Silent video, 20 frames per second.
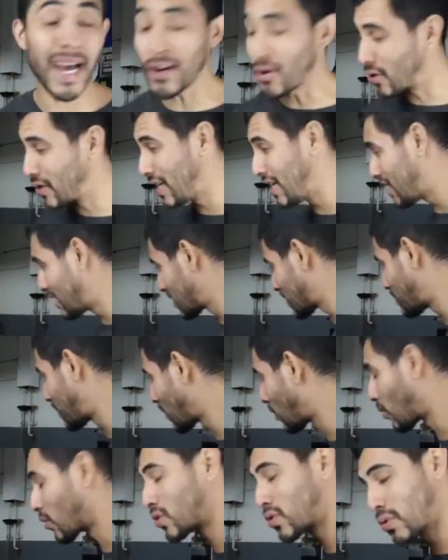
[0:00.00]
I don't need this
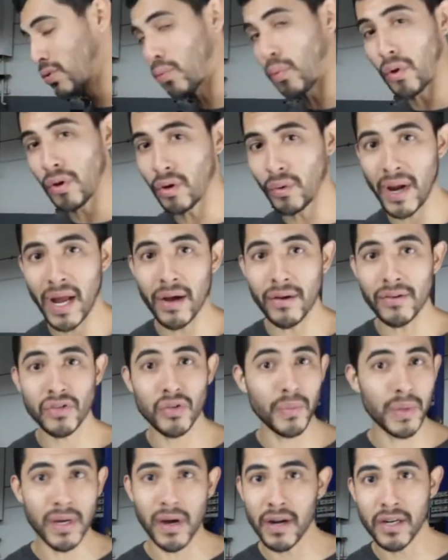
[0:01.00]
big old roll around,
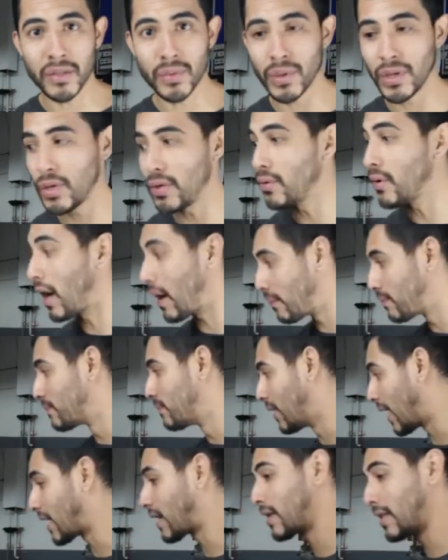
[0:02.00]
to be honest with you.
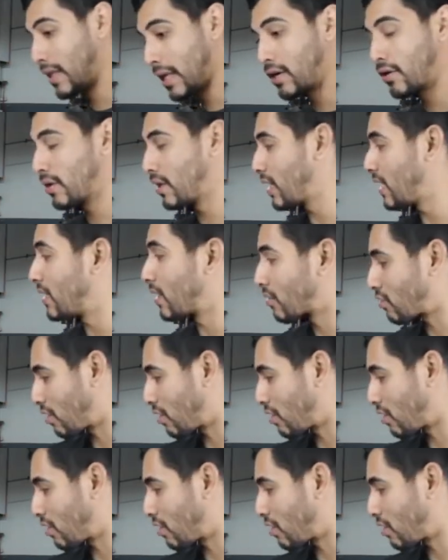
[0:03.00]
I'm like literally the